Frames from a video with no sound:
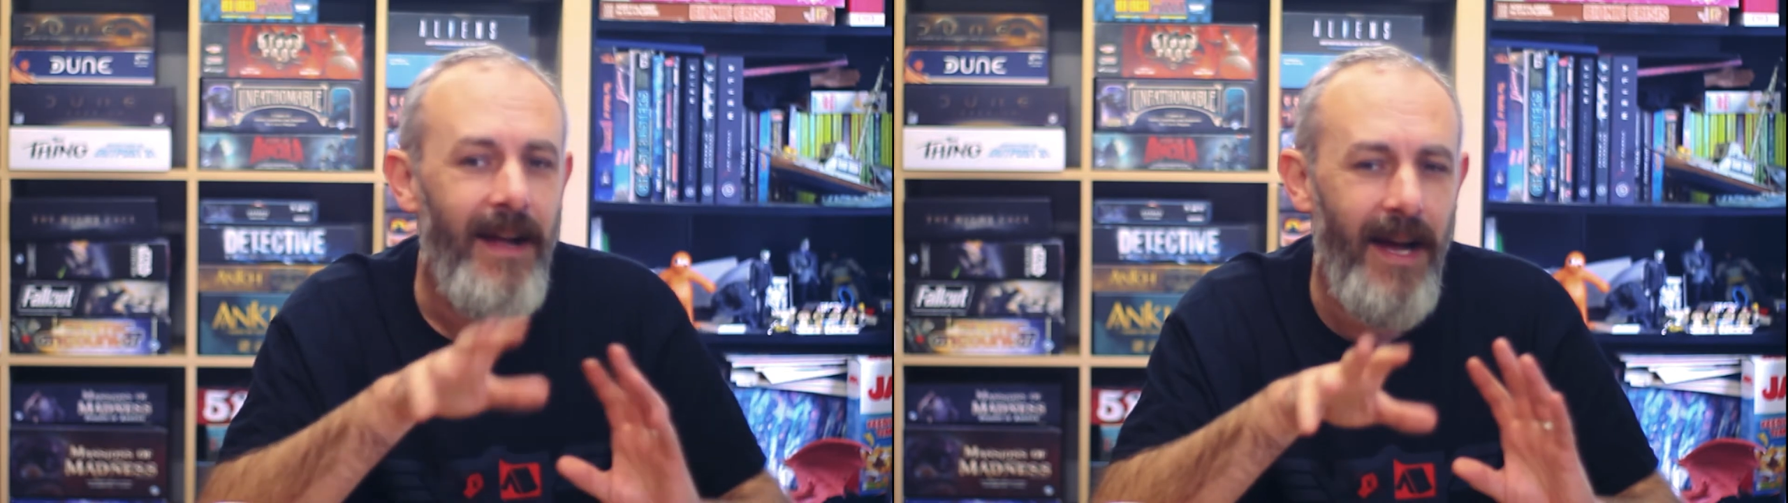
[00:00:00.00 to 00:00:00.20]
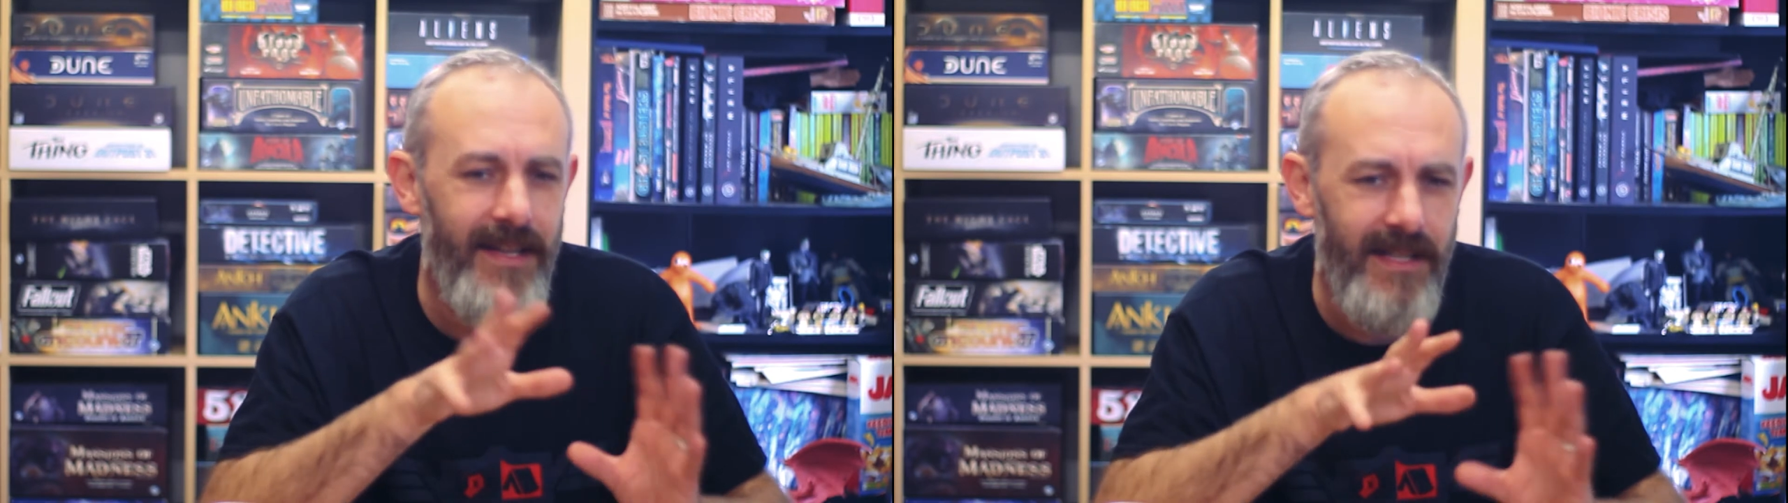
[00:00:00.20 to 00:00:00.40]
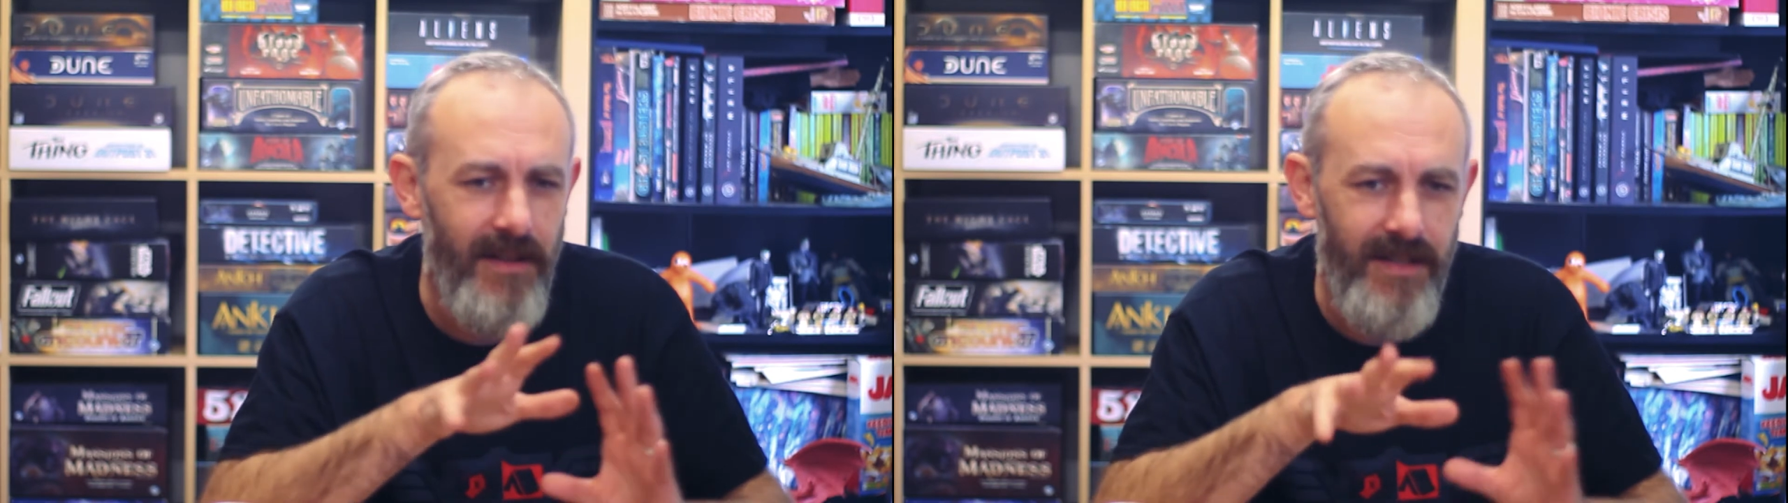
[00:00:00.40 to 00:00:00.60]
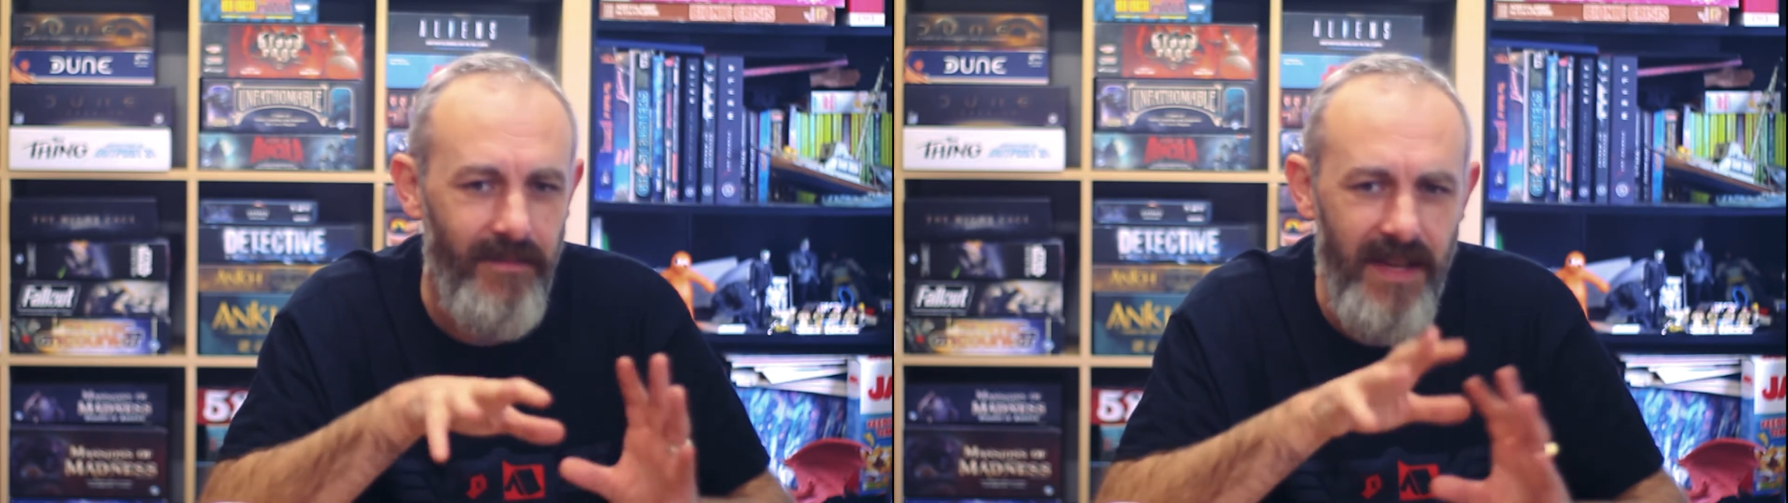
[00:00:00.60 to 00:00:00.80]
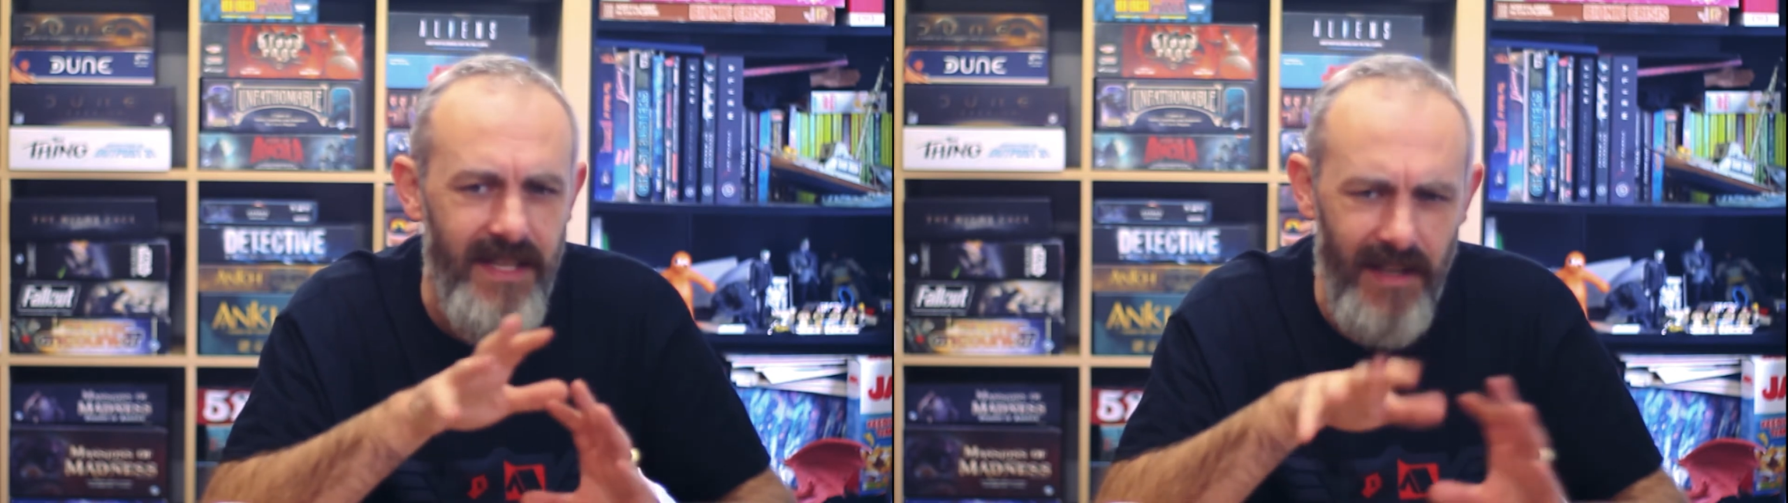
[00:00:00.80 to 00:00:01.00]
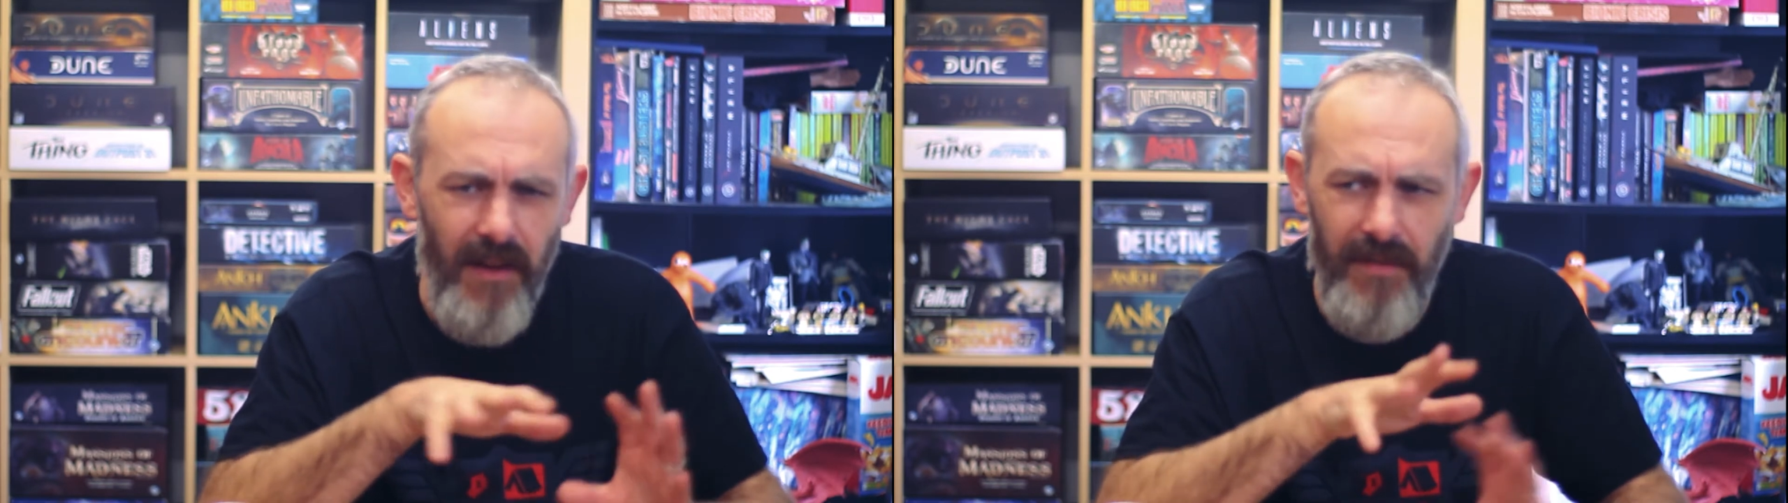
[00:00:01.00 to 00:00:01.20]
And there's a lot